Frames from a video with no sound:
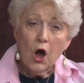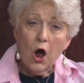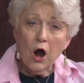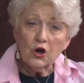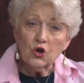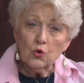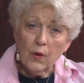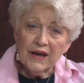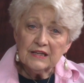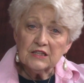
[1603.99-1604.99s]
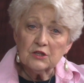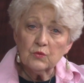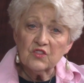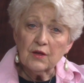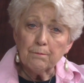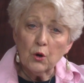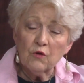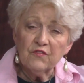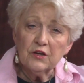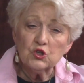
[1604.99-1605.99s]
are credited with the
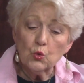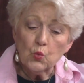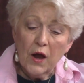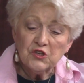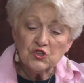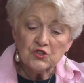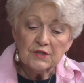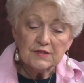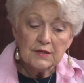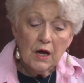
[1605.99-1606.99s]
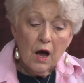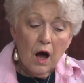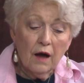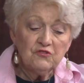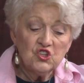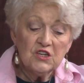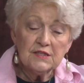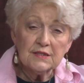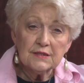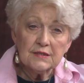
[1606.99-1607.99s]
perfect righteousness of
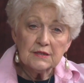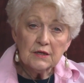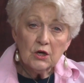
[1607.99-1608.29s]
Jesus,